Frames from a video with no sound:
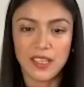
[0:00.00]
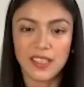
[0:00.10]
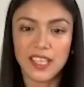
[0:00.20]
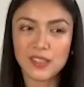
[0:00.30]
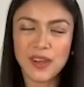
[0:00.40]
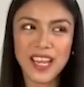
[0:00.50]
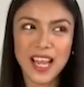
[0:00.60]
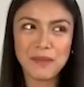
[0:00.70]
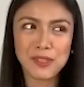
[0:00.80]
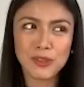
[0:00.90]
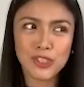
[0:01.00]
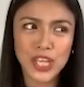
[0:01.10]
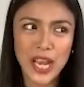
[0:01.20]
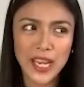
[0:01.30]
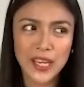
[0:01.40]
That's why I'm so
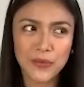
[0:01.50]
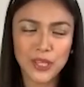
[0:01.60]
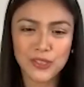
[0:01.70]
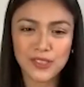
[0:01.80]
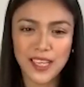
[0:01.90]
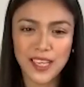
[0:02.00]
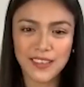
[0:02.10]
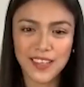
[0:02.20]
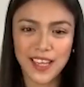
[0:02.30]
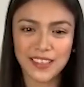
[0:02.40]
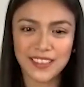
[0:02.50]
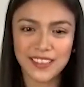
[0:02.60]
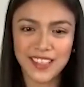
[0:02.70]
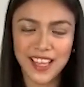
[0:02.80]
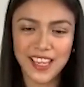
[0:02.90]
shy when you said that
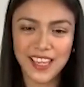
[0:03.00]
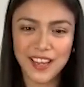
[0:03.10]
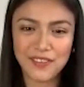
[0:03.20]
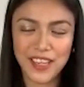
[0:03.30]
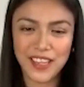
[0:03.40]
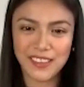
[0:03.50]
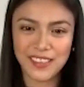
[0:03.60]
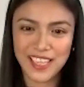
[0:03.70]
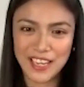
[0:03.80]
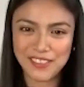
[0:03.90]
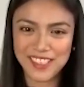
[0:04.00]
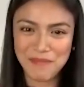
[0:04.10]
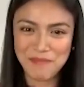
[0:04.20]
I have a healthy lifestyle.